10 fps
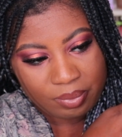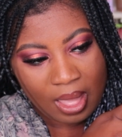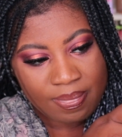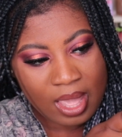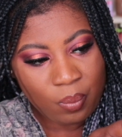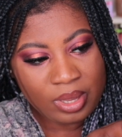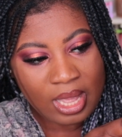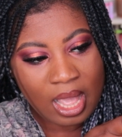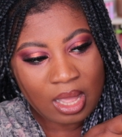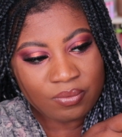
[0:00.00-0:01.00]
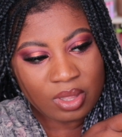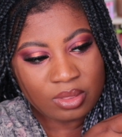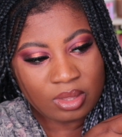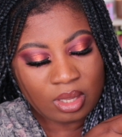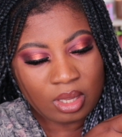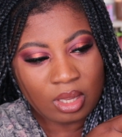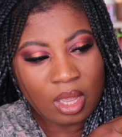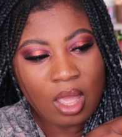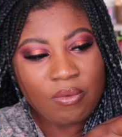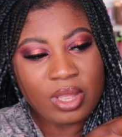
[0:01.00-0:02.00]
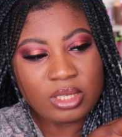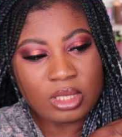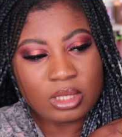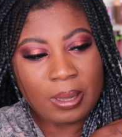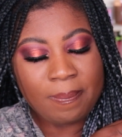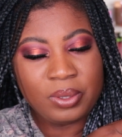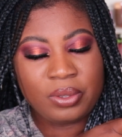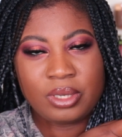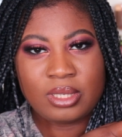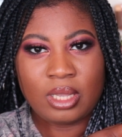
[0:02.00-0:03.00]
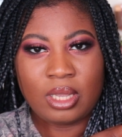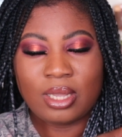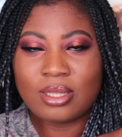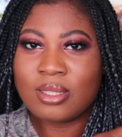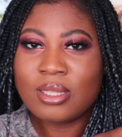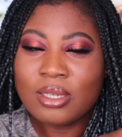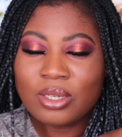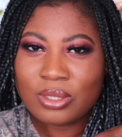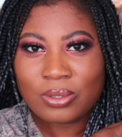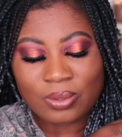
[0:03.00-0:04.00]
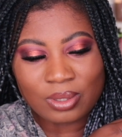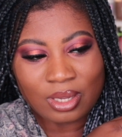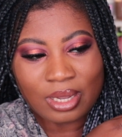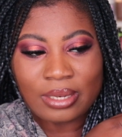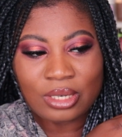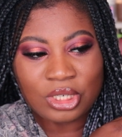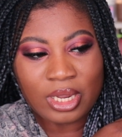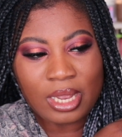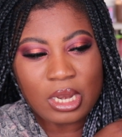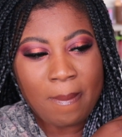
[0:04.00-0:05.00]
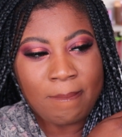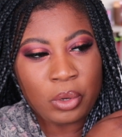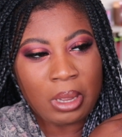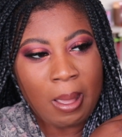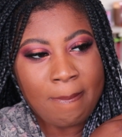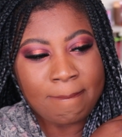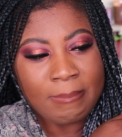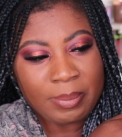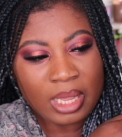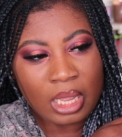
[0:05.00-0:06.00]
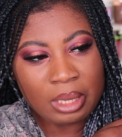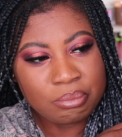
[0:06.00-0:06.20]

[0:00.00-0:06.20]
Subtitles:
And then we have the Fenty Beauty Sunstalker in the shade Mocha Mummy.